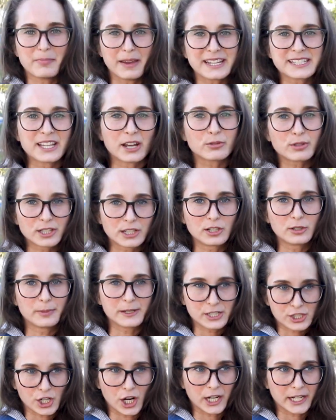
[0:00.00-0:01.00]
may sound a little
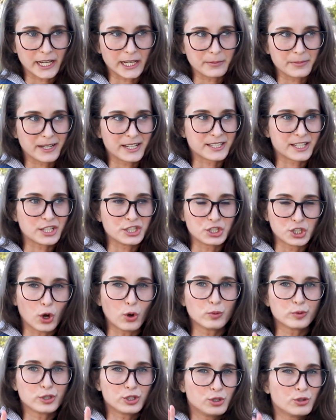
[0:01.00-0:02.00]
bit shocking because I
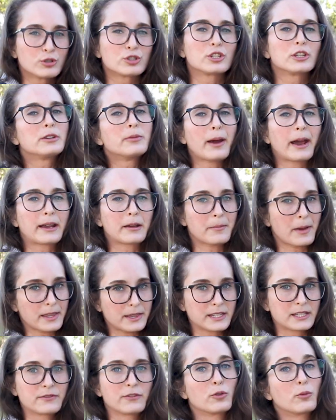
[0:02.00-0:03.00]
don't usually
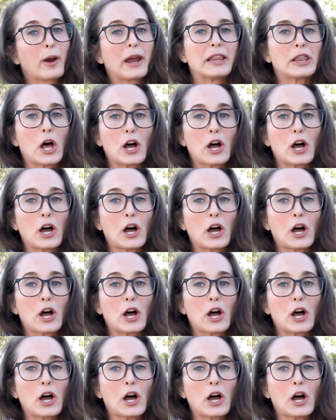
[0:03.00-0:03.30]
recommend this for weight